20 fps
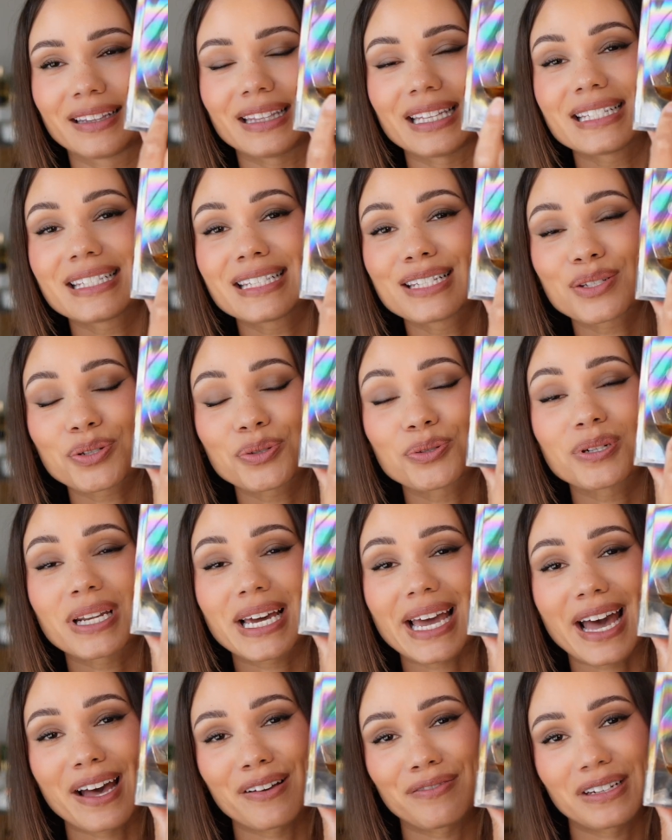This is all
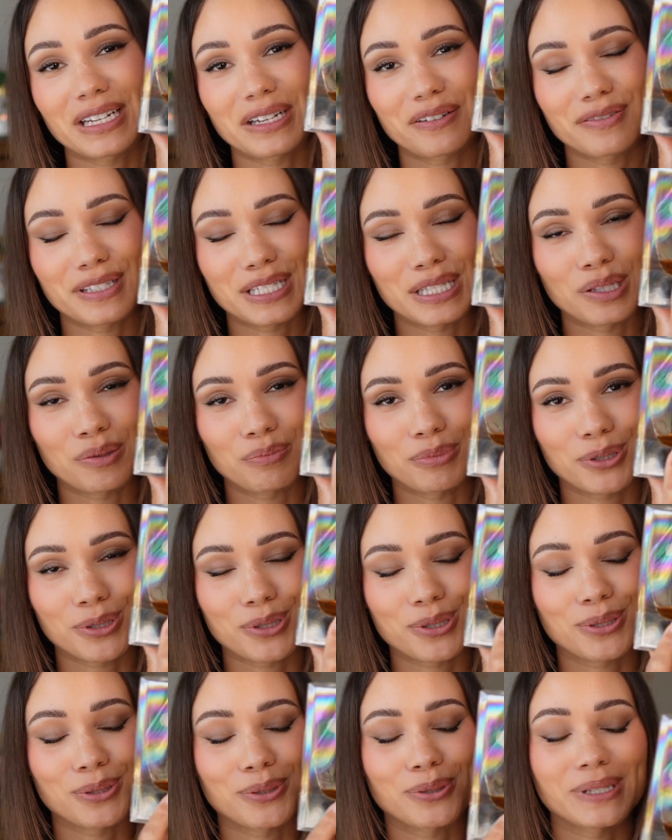I have left in the
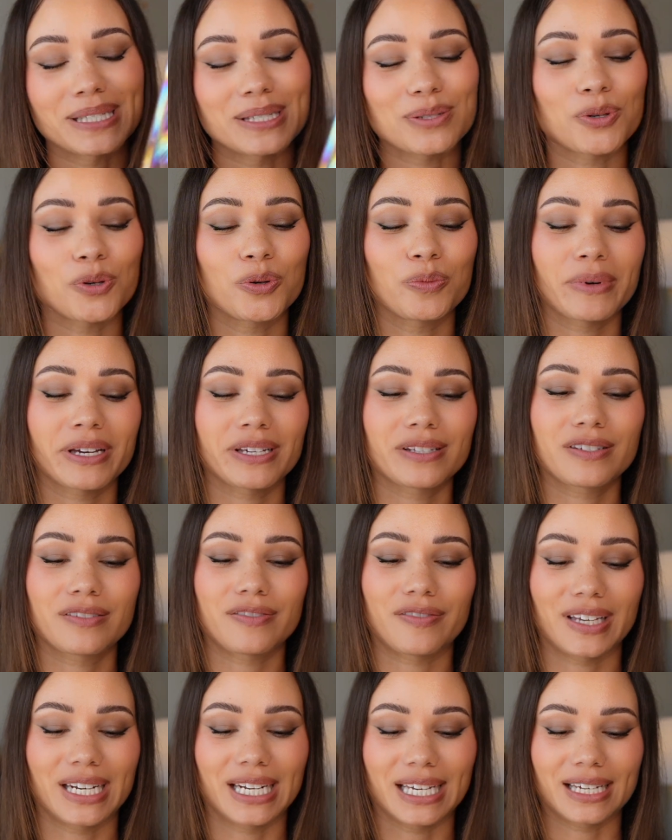bottle. It's almost
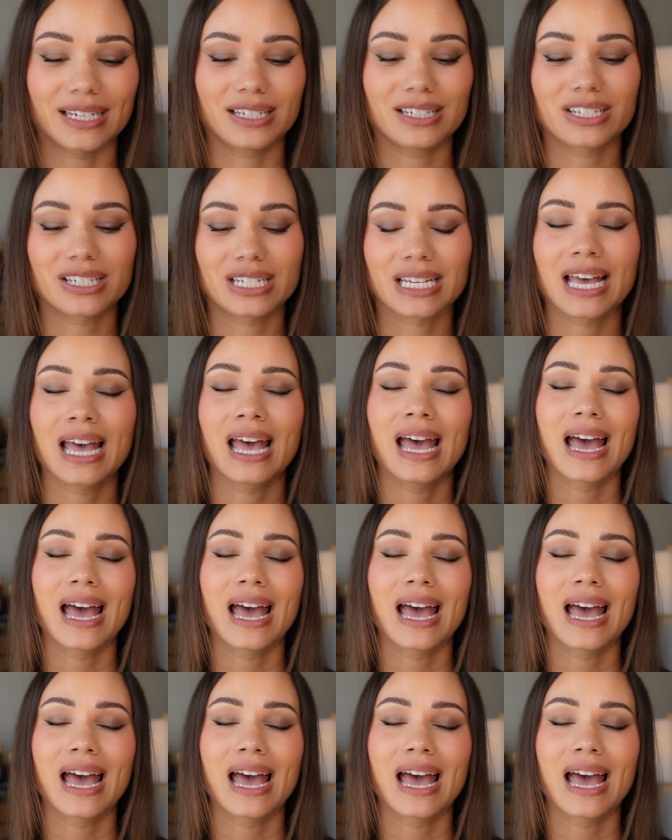finished.